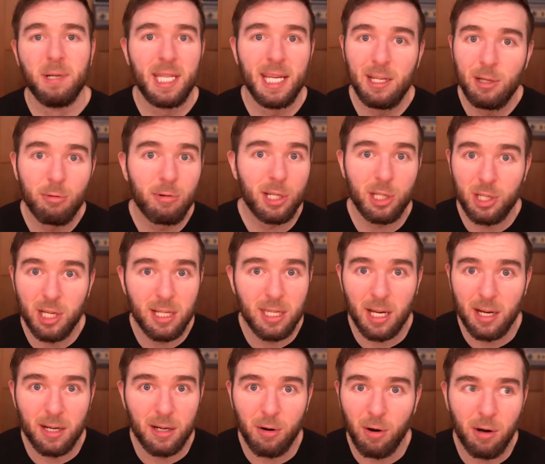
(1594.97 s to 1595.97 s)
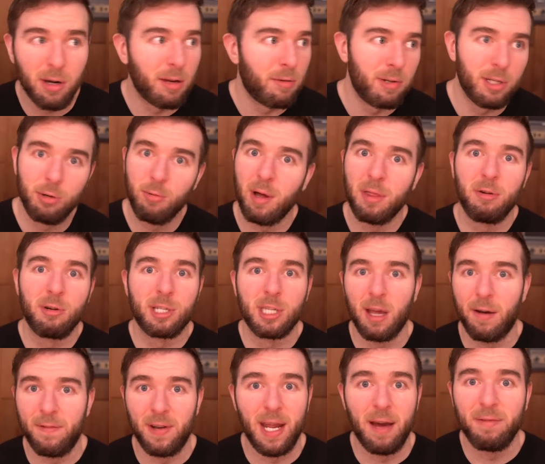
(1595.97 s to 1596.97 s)
but they do a shit ton of cardio and do other
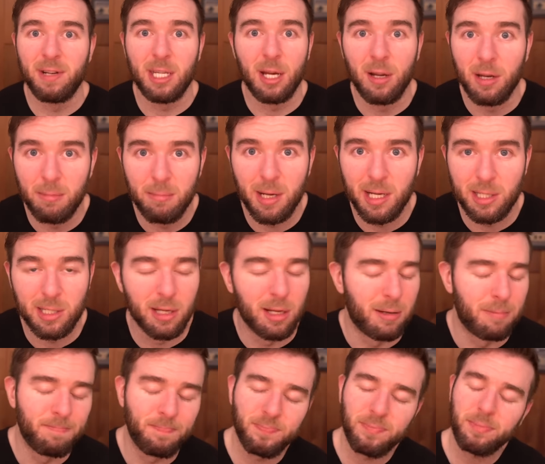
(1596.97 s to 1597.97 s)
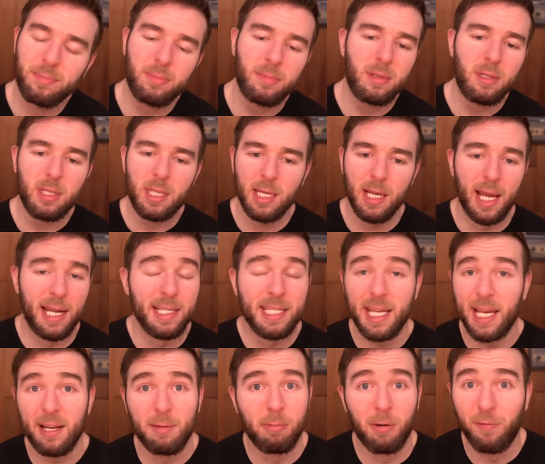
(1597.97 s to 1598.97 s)
stuff and have a ton of muscle and
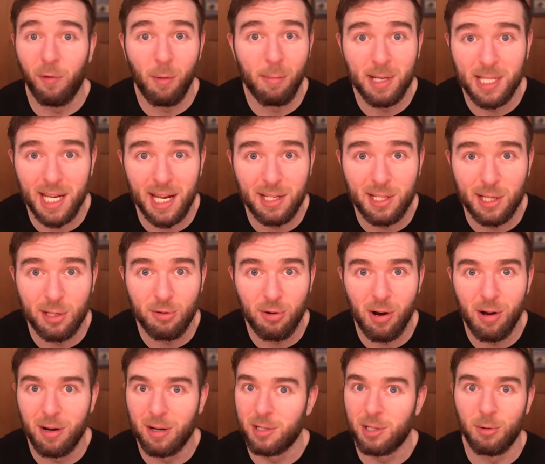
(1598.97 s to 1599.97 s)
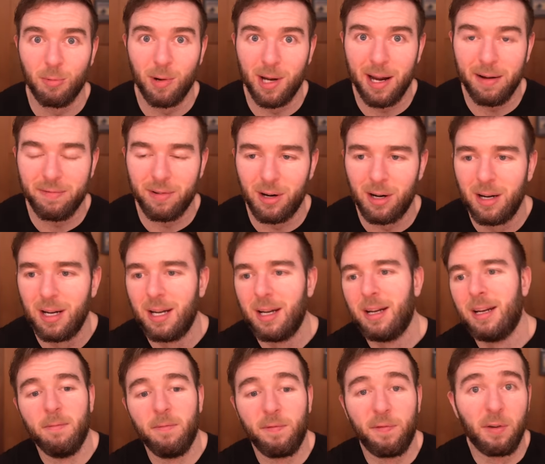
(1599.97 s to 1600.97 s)
take performance enhancing drugs or whatever.
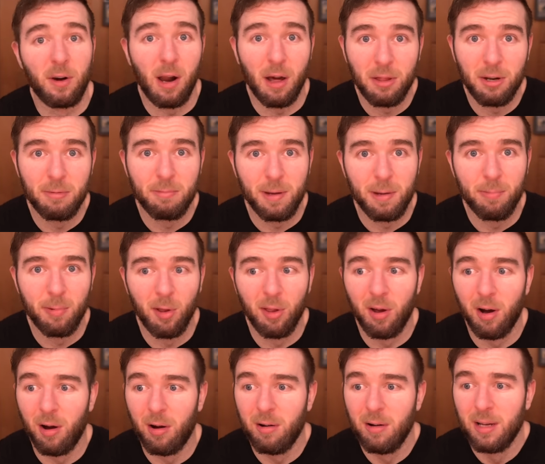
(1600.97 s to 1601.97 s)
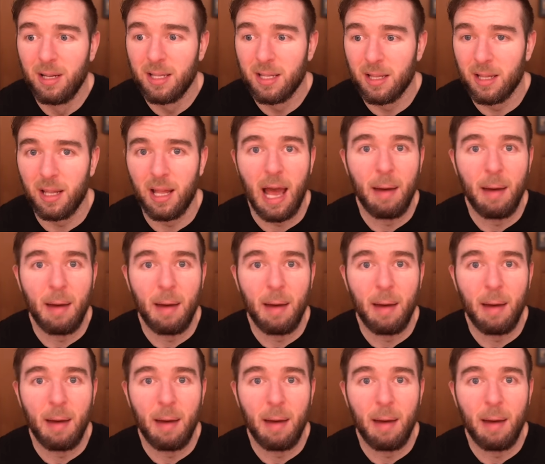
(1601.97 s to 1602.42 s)
For other people though,